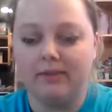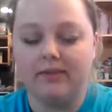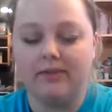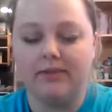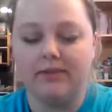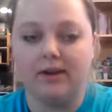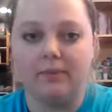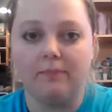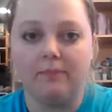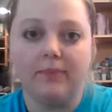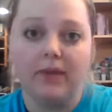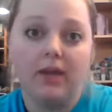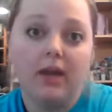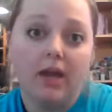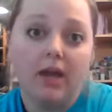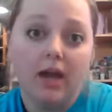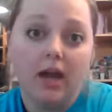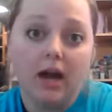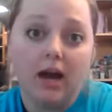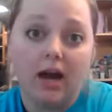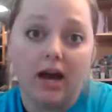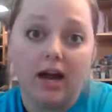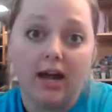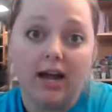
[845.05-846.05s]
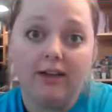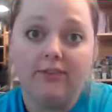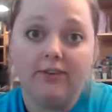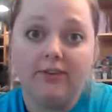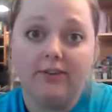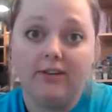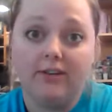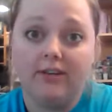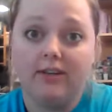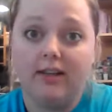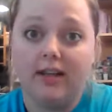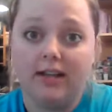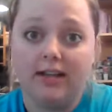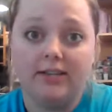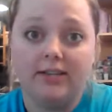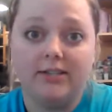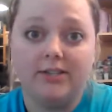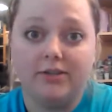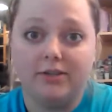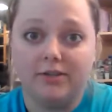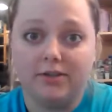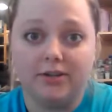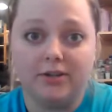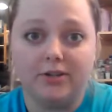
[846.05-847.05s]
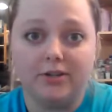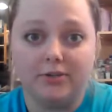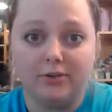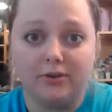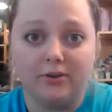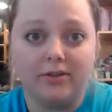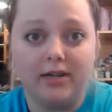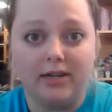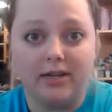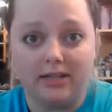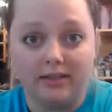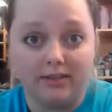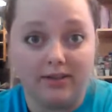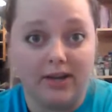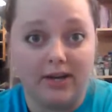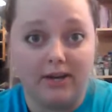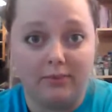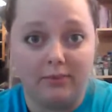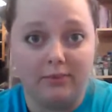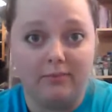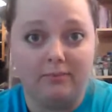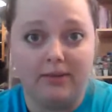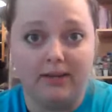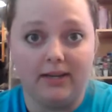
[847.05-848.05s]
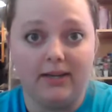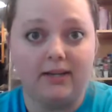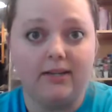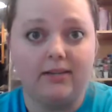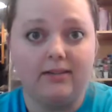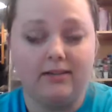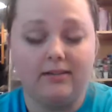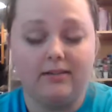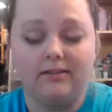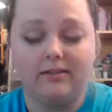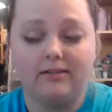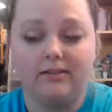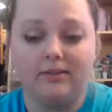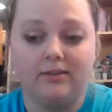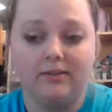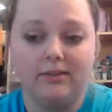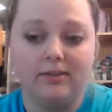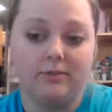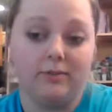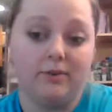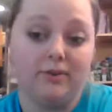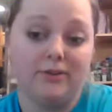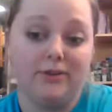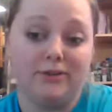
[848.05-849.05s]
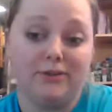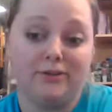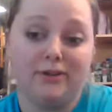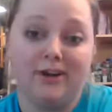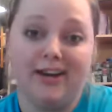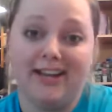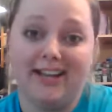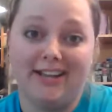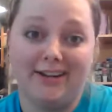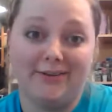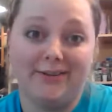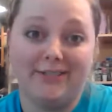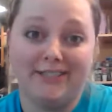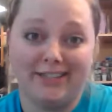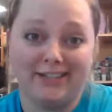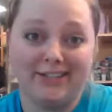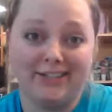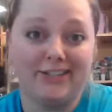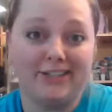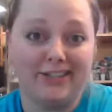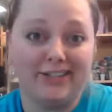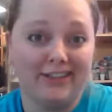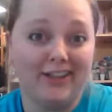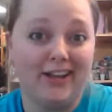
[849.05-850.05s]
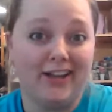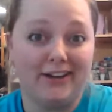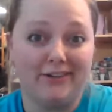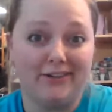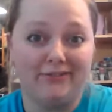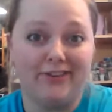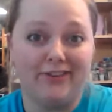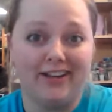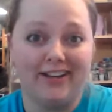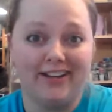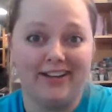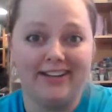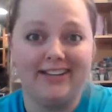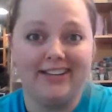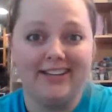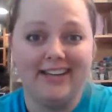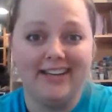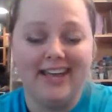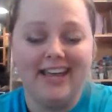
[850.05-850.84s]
So I found it a lot easier to control than I thought it would be. So it's worth a try and it was actually a lot of fun.